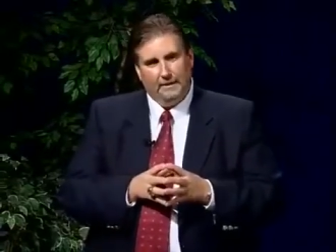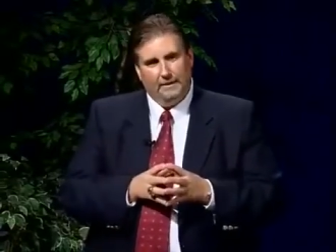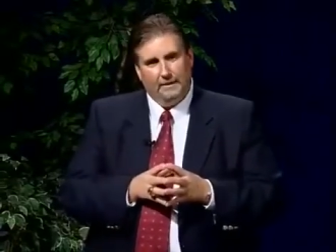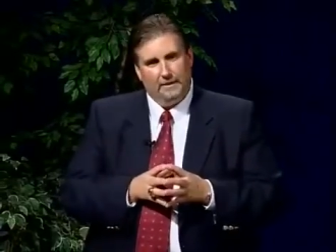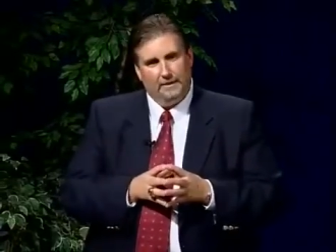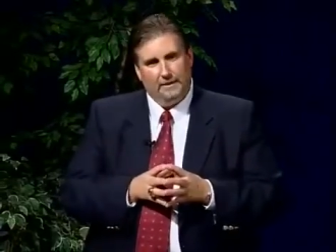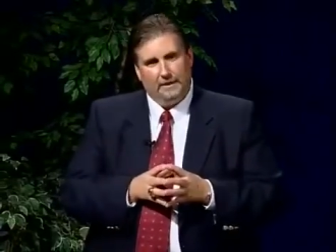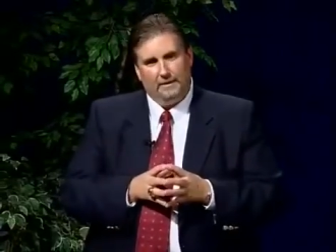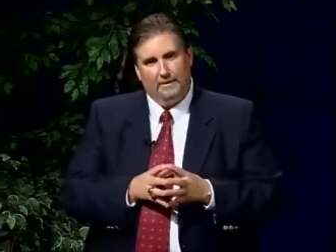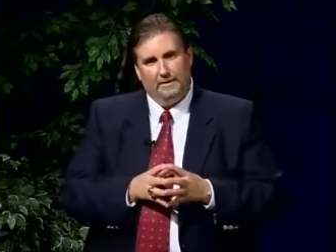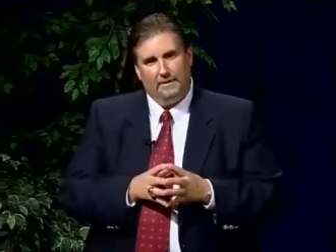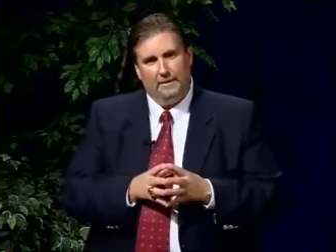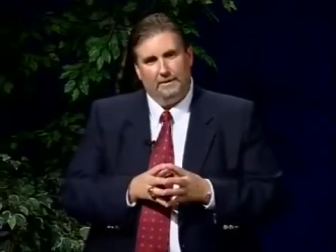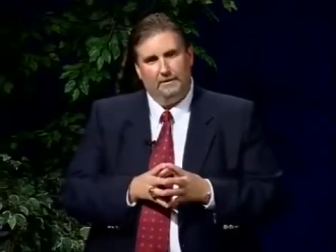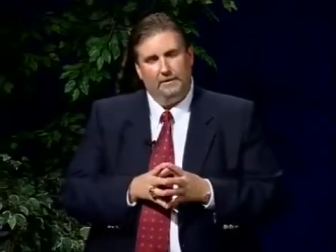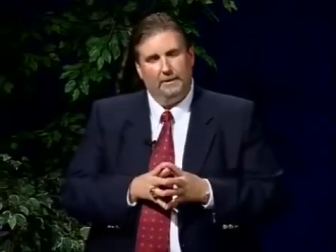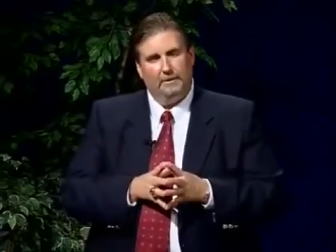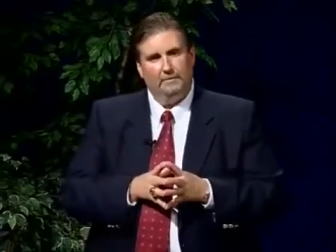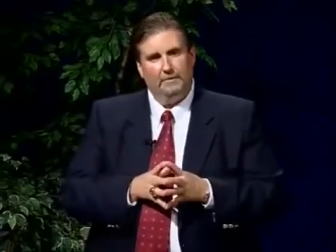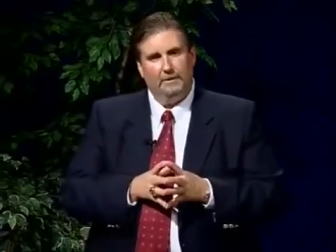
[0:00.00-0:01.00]
These other
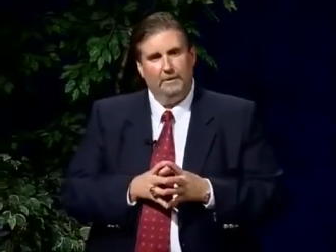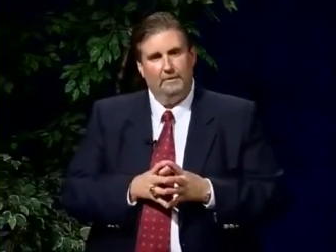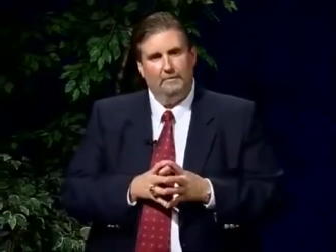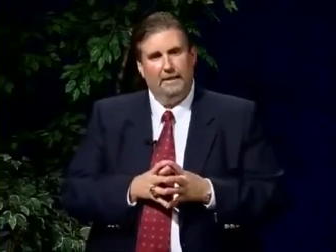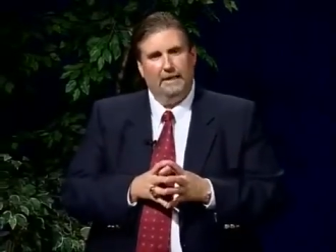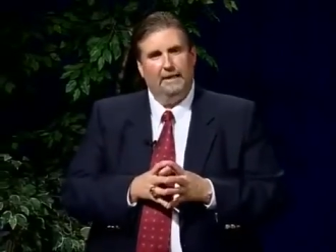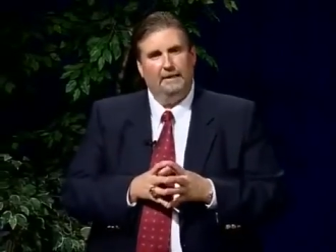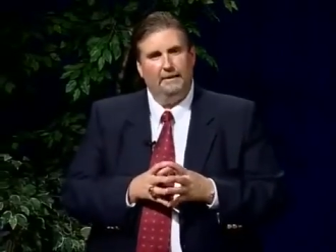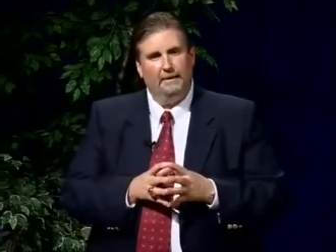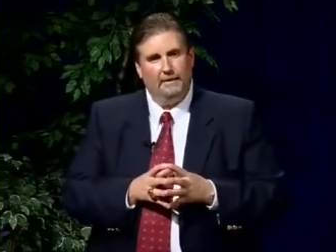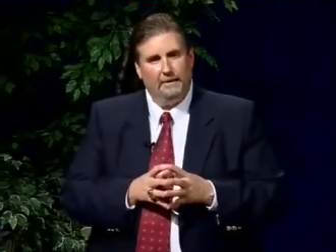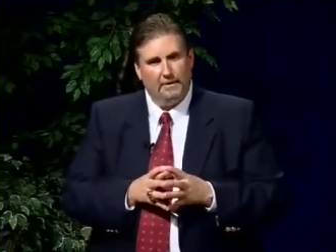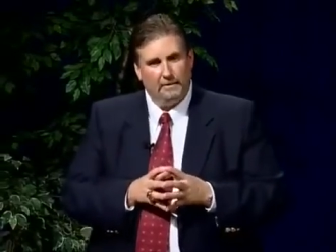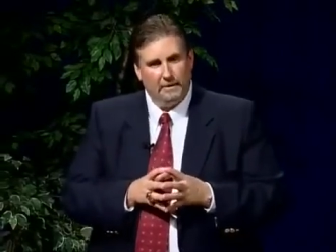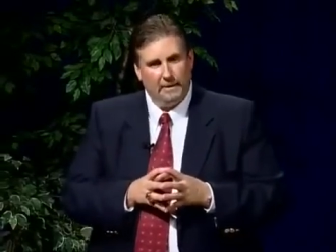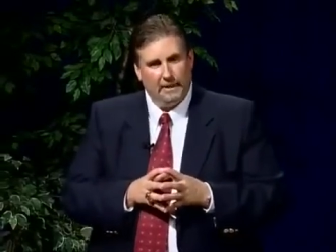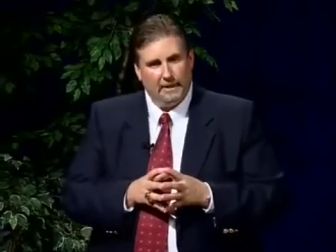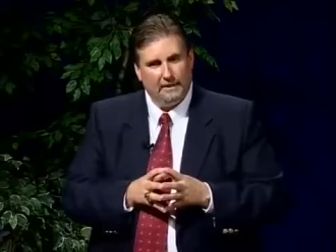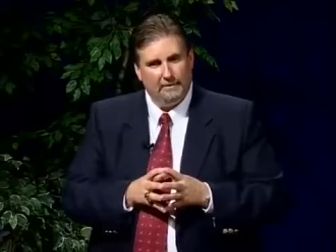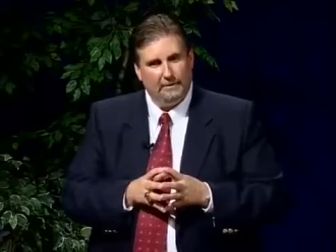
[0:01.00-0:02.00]
two don't really matter a whole
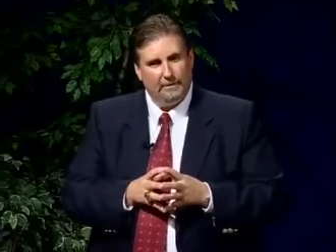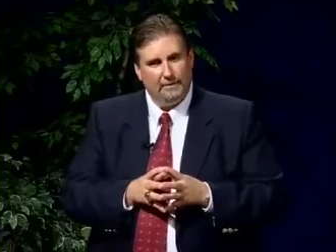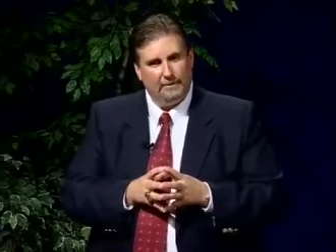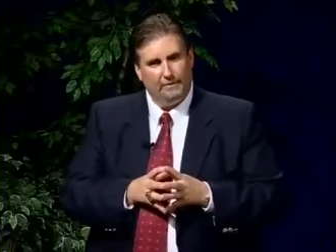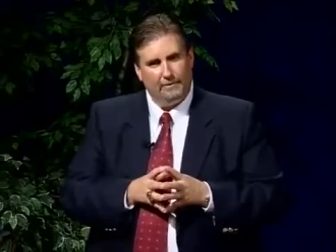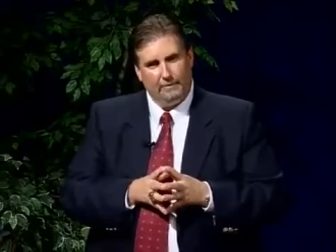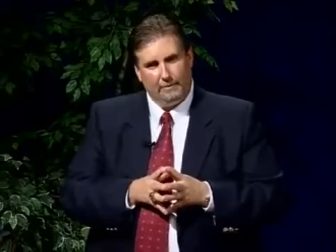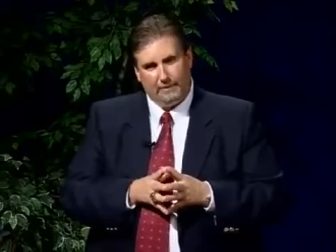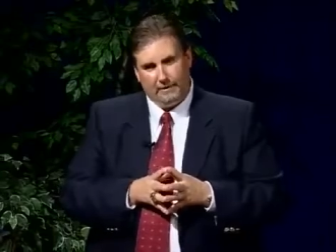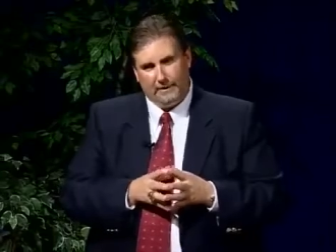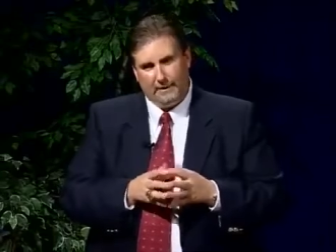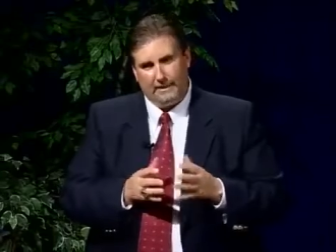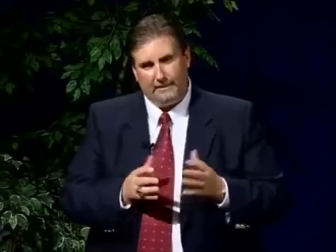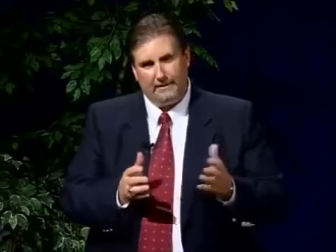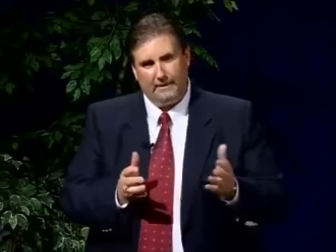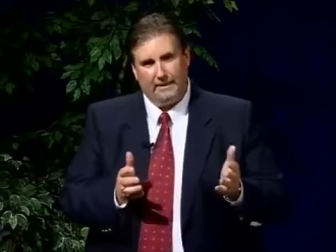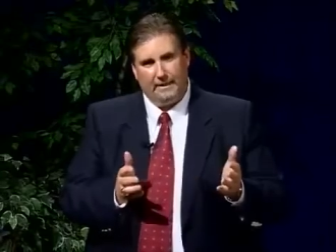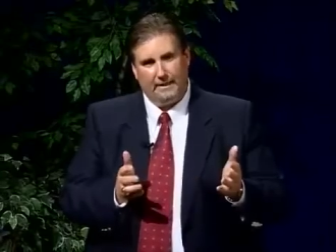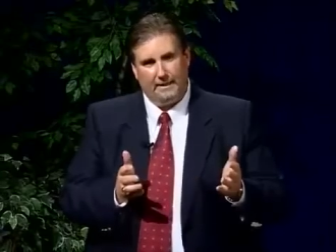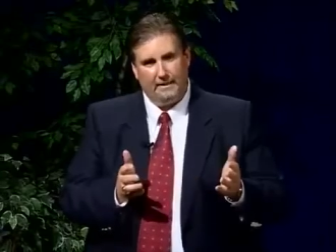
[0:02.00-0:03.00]
lot
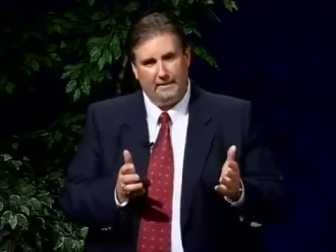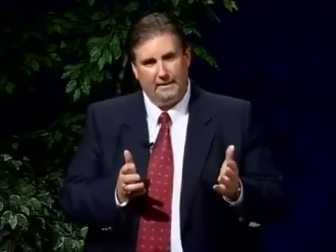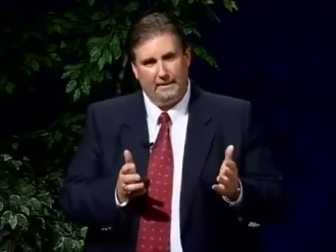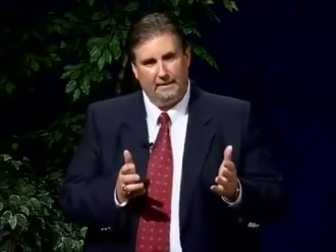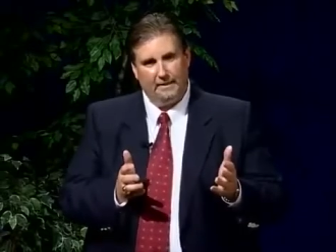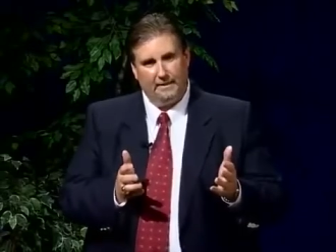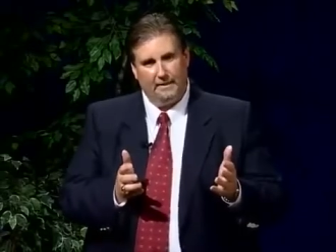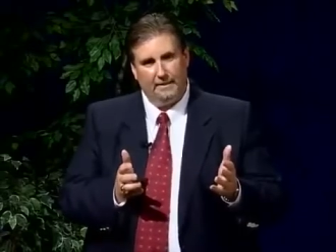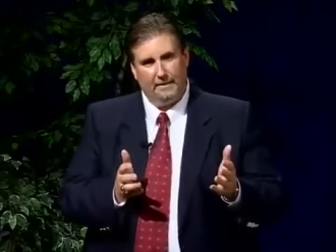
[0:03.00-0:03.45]
without that,